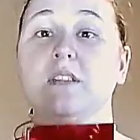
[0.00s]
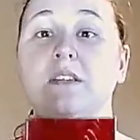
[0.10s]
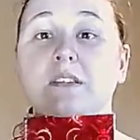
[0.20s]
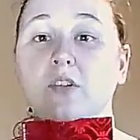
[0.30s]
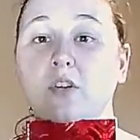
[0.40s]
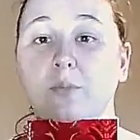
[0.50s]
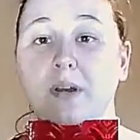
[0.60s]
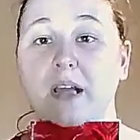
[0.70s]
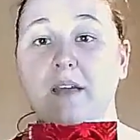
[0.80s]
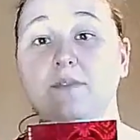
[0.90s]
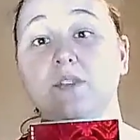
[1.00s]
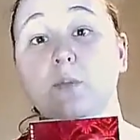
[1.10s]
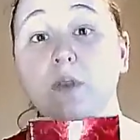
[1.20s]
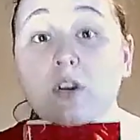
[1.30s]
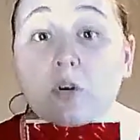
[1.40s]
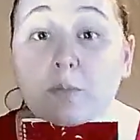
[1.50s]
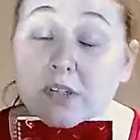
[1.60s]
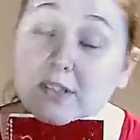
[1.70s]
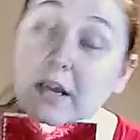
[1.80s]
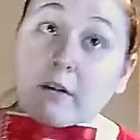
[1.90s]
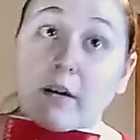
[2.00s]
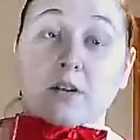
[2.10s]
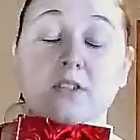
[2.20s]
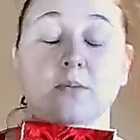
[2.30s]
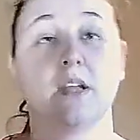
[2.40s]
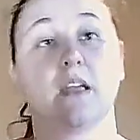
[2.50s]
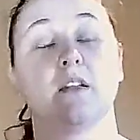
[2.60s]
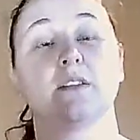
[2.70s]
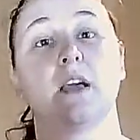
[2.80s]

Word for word: this little notebook. I have so many notebooks lying around, it's ridiculous.